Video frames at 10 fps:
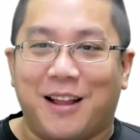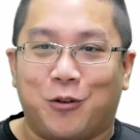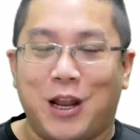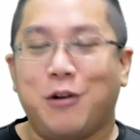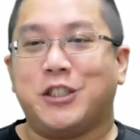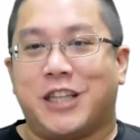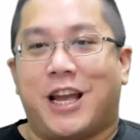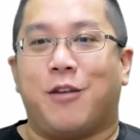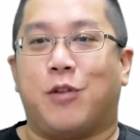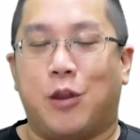today I want to
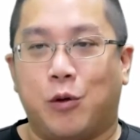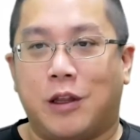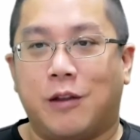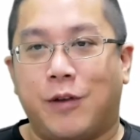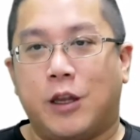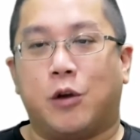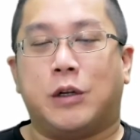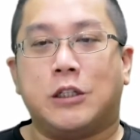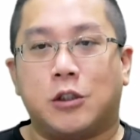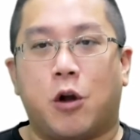share with you this video,
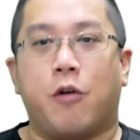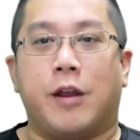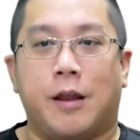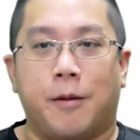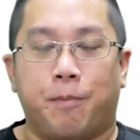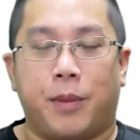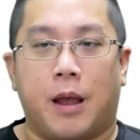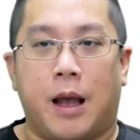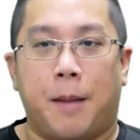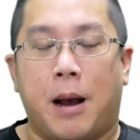this story
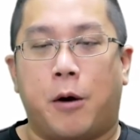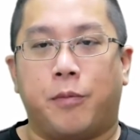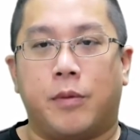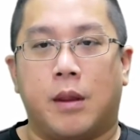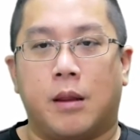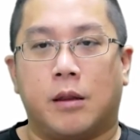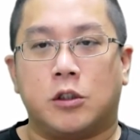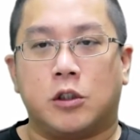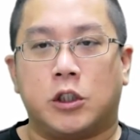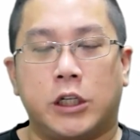about
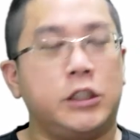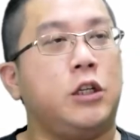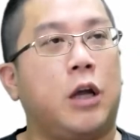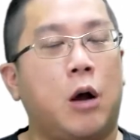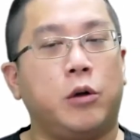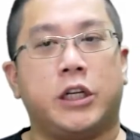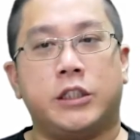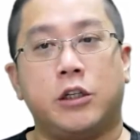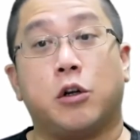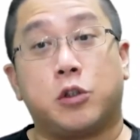changing
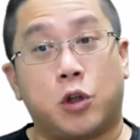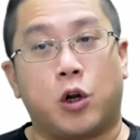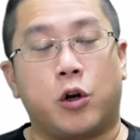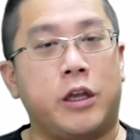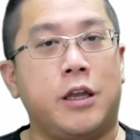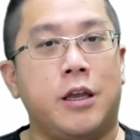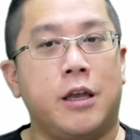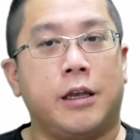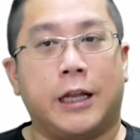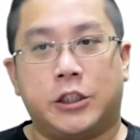your story
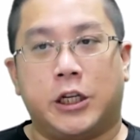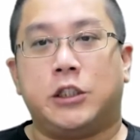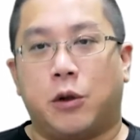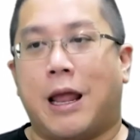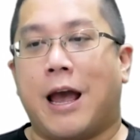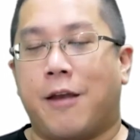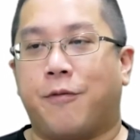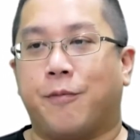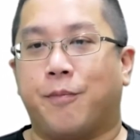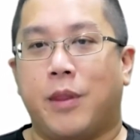can change your life.
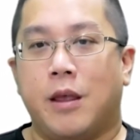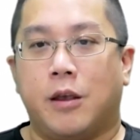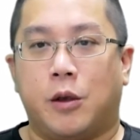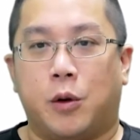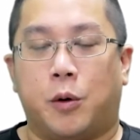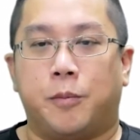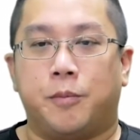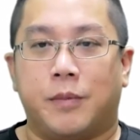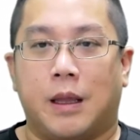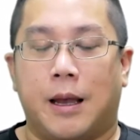You know,
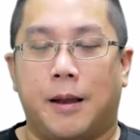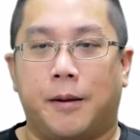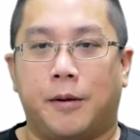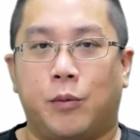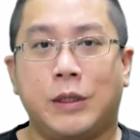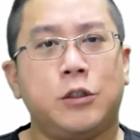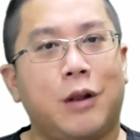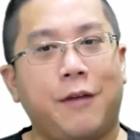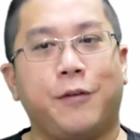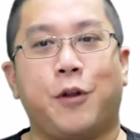what's your
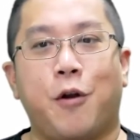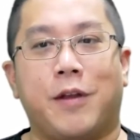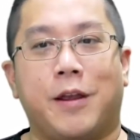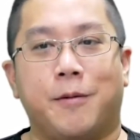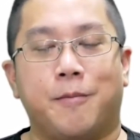life story?